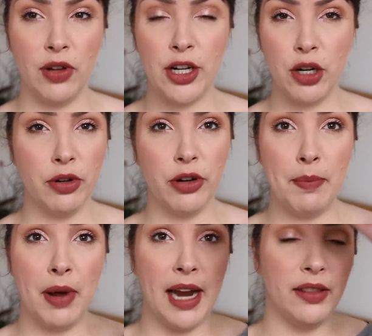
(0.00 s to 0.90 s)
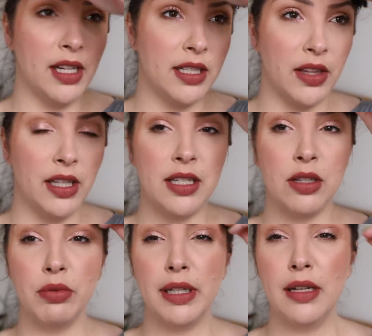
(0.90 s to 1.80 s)
I don't regret buying this. I think this is
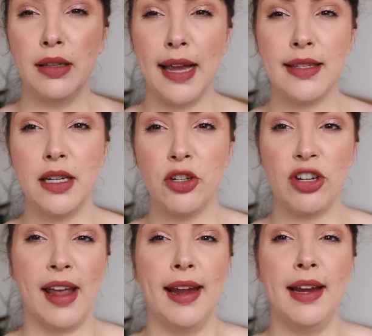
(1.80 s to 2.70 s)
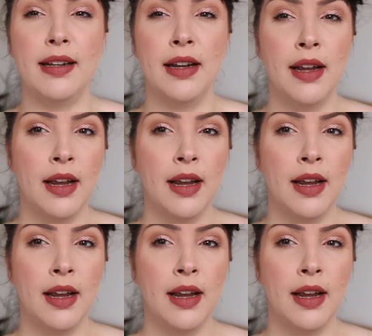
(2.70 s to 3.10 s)
a really classic shade.